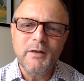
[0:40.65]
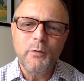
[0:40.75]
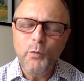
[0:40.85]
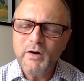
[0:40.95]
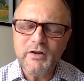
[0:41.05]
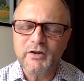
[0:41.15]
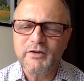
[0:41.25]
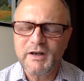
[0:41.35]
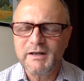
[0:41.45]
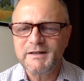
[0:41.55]
one of the
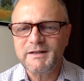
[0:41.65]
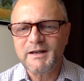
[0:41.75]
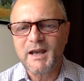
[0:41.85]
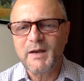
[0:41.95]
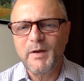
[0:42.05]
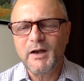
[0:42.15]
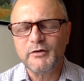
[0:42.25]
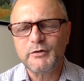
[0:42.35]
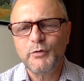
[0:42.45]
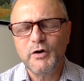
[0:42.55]
things that came
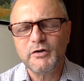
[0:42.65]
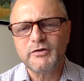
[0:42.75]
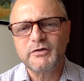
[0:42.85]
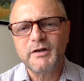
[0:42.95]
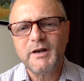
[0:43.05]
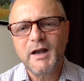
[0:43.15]
out was